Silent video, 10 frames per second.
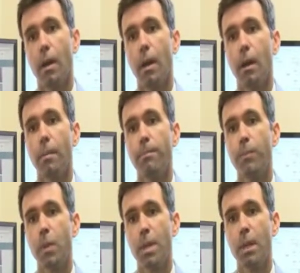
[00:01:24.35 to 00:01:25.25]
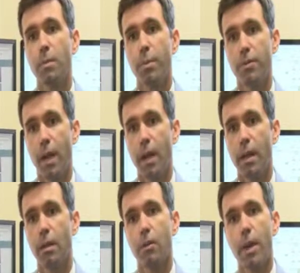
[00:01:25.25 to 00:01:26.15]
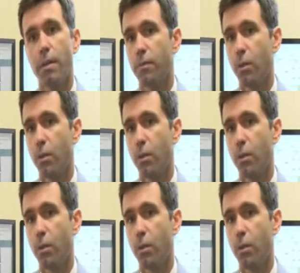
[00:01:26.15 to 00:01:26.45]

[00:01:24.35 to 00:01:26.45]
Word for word: um, the meetings provide a great